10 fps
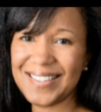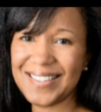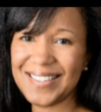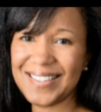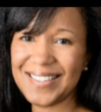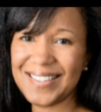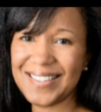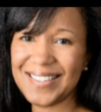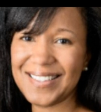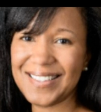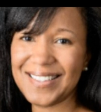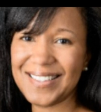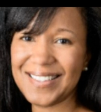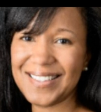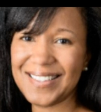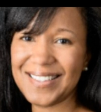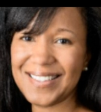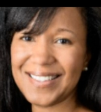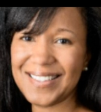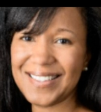
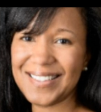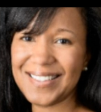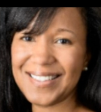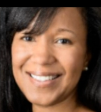[no speech]